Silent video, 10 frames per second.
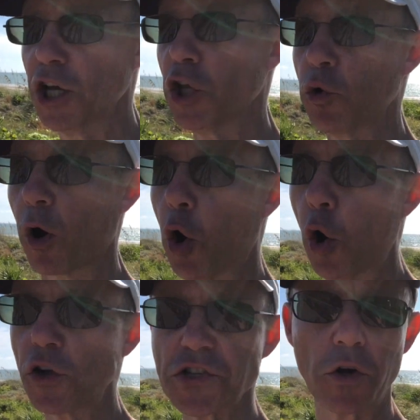you are
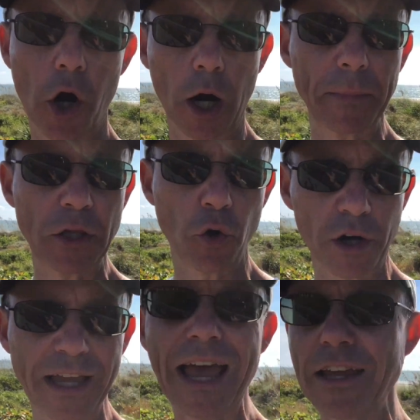also harming your
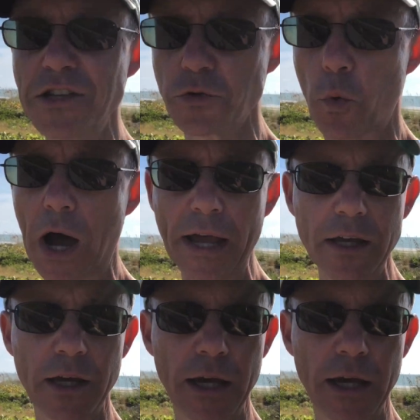case. Why?